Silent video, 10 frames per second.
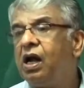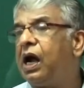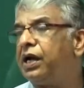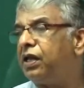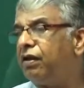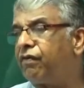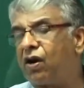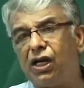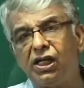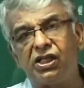and then
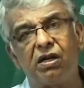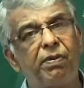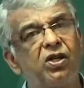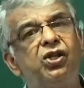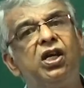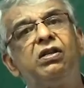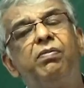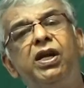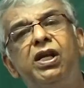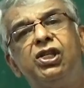furniture purchased by an